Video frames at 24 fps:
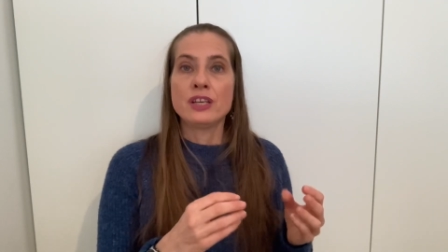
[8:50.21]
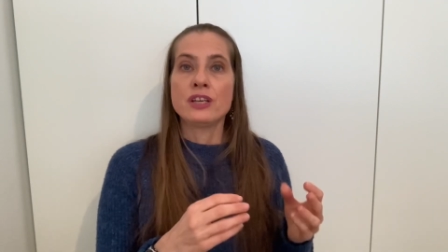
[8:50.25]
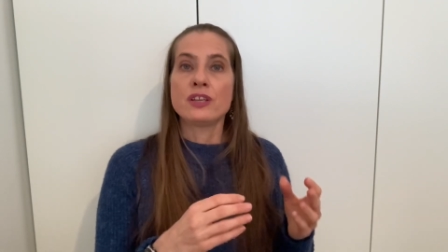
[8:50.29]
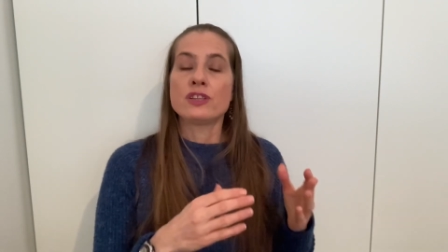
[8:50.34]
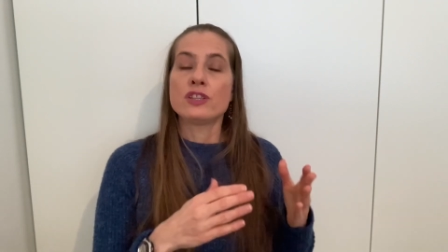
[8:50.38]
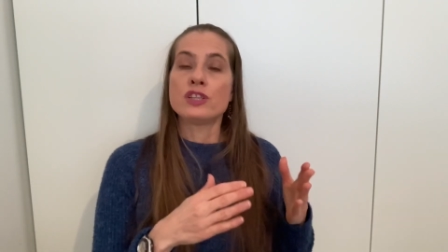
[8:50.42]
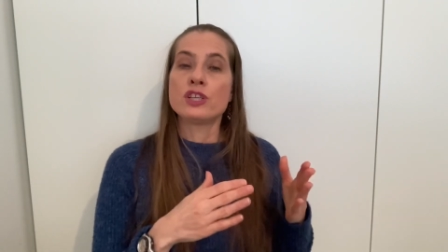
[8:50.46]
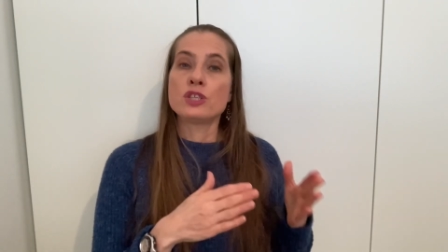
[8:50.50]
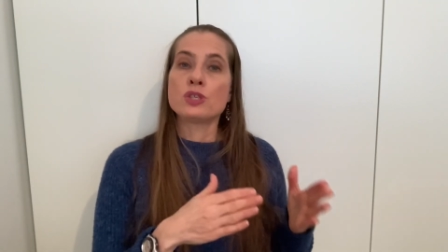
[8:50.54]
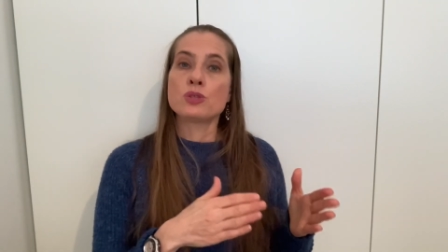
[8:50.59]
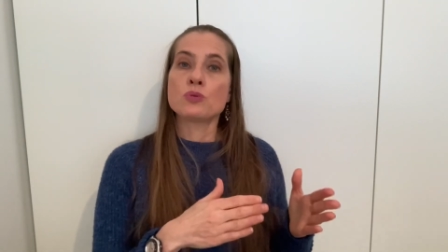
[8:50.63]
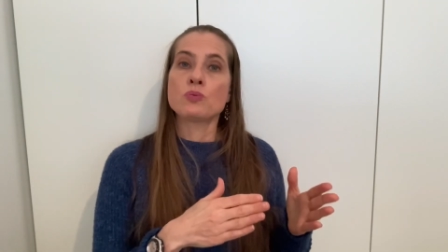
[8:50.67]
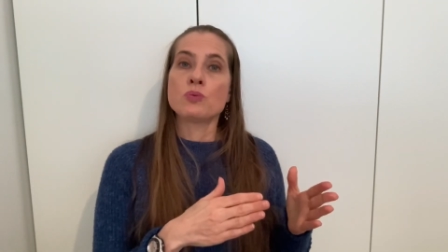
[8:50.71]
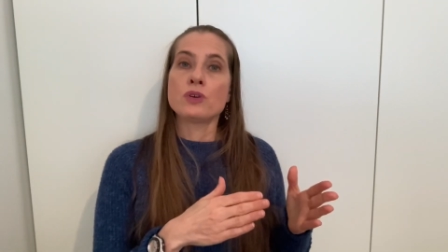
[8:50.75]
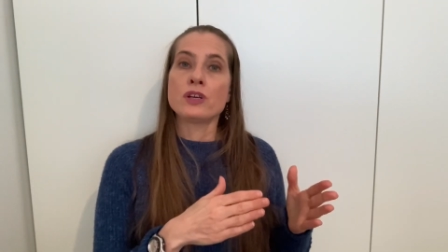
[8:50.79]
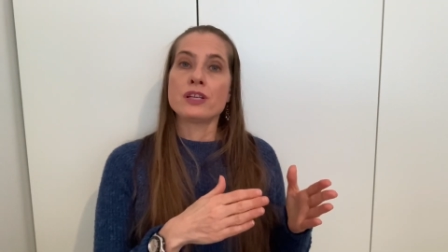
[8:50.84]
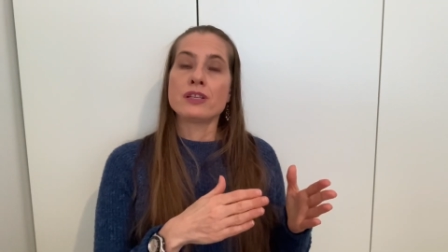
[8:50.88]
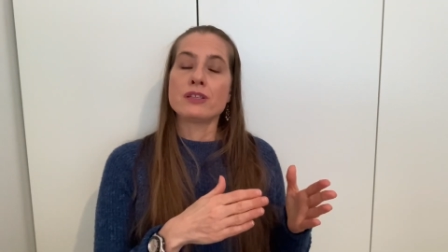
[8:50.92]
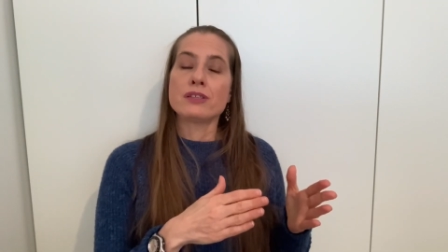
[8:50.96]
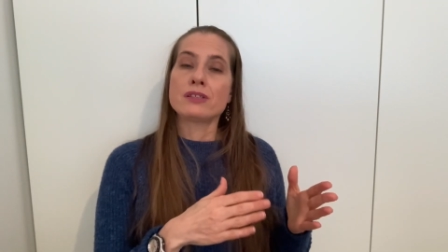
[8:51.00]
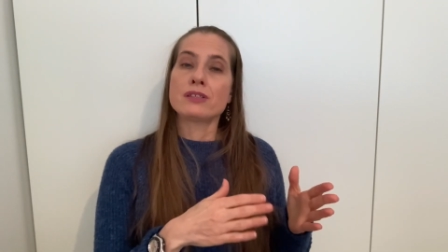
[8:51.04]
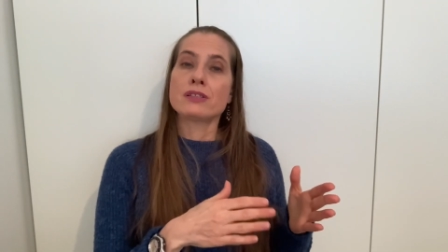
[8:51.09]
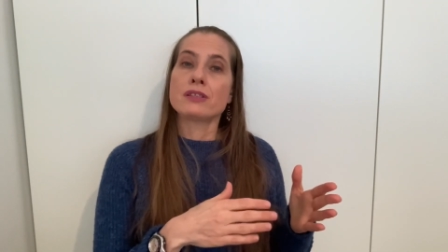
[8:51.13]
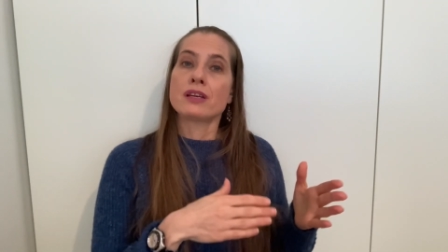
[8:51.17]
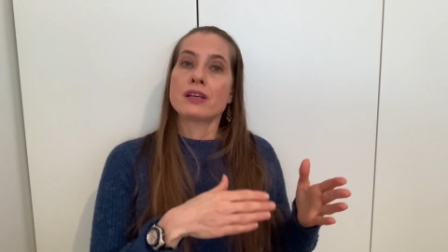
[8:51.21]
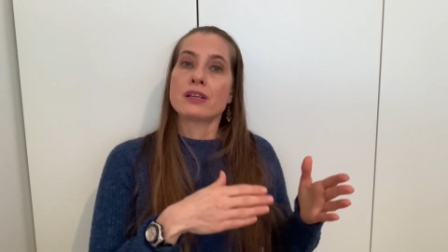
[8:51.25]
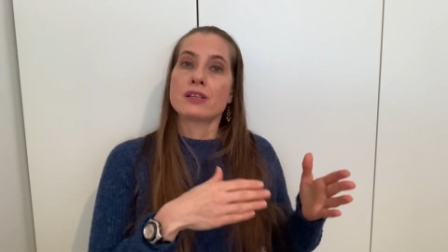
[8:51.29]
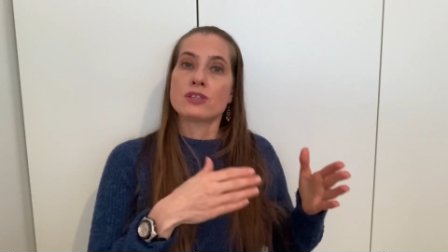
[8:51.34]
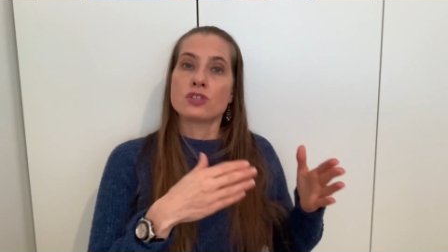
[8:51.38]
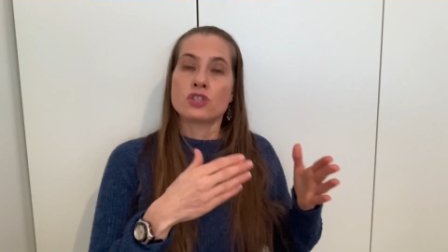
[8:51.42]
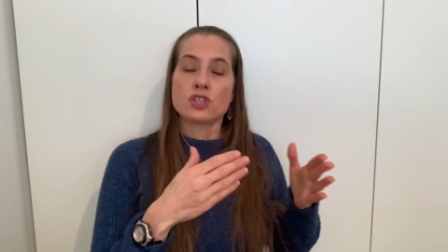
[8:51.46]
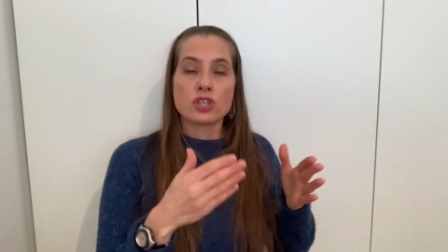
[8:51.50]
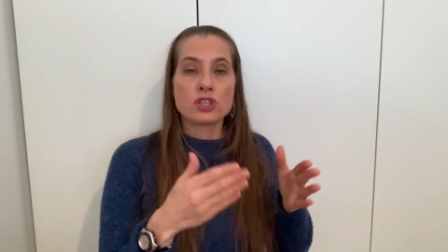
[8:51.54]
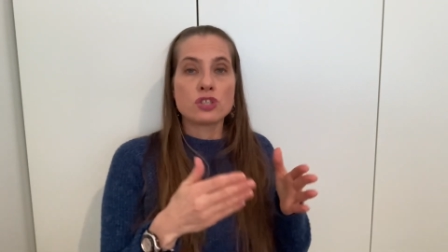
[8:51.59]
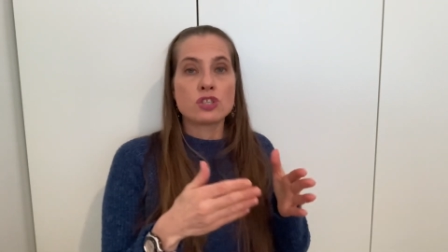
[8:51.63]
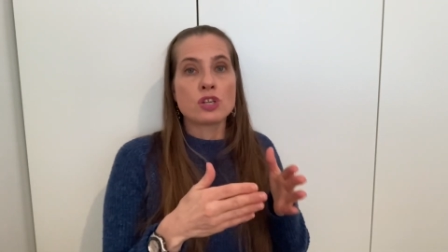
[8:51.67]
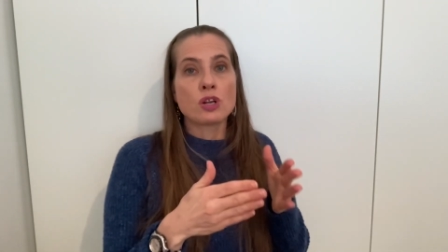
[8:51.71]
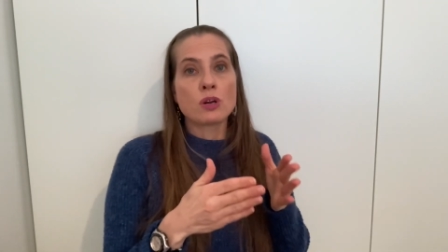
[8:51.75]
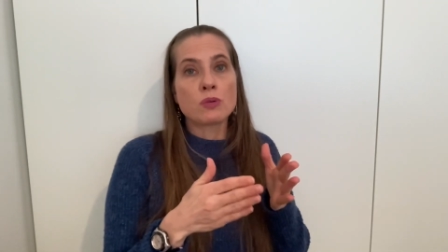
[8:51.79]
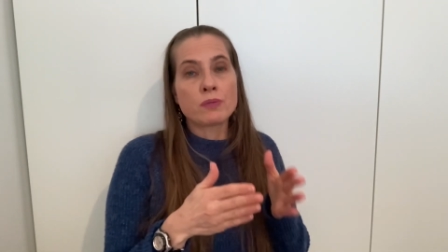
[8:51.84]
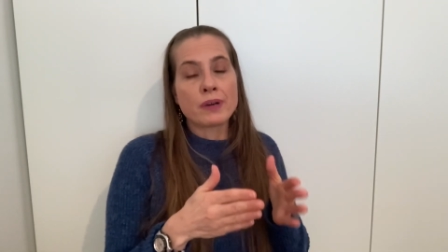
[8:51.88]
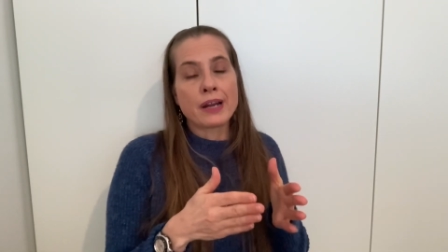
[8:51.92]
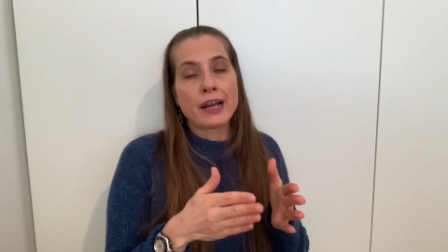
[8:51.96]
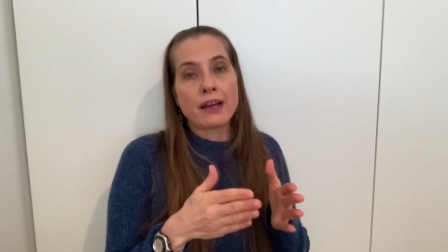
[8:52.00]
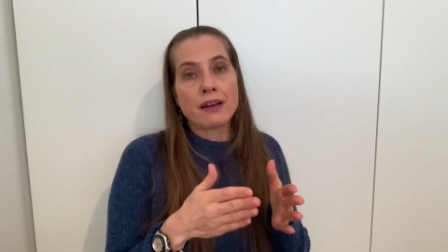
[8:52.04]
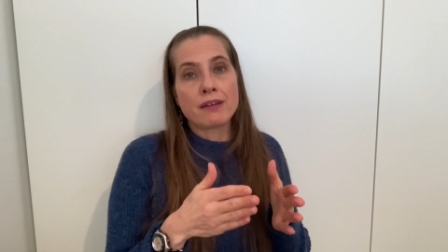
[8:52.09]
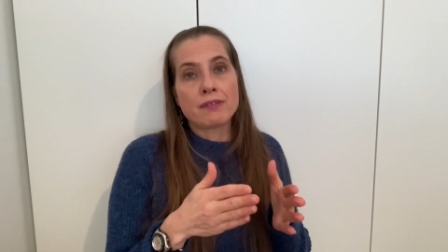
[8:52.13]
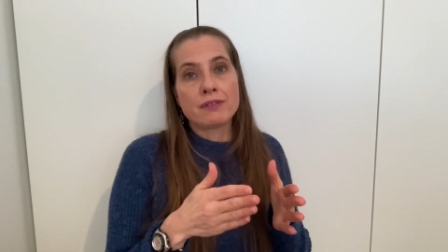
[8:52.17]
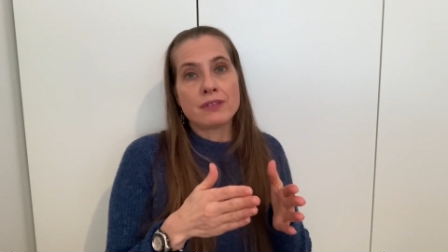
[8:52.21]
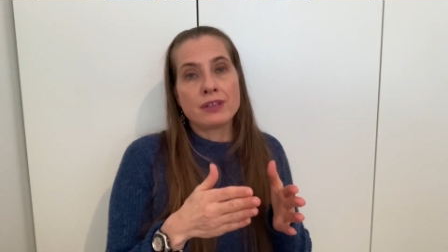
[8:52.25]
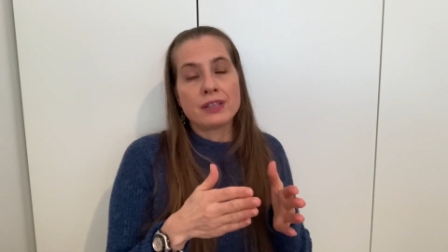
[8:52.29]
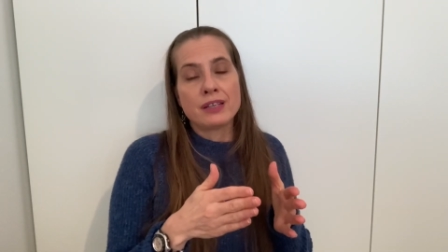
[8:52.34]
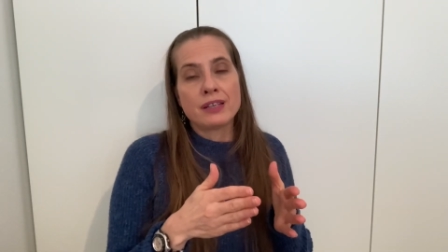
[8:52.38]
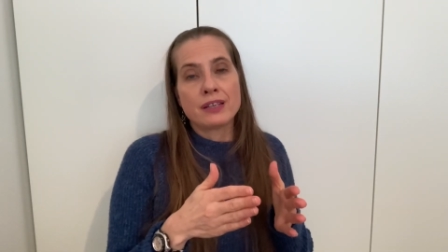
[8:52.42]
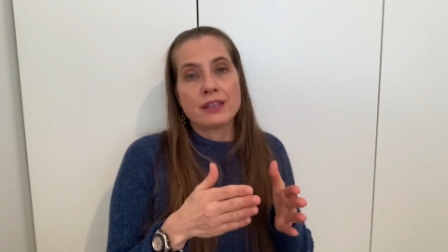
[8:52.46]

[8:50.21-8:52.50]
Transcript: This was just around